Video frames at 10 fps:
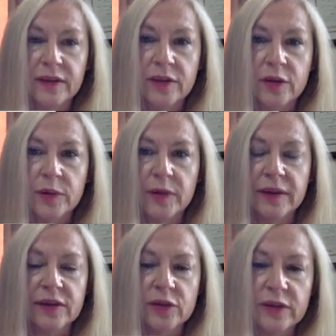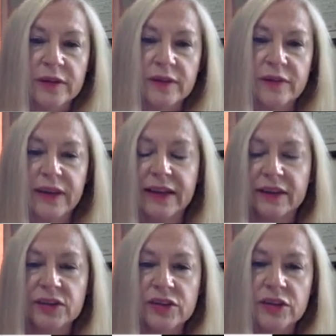incorporates choice of
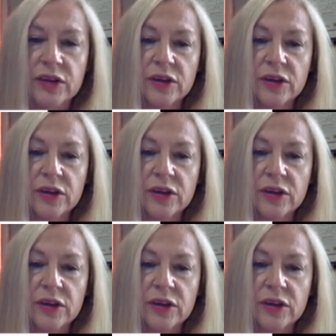H.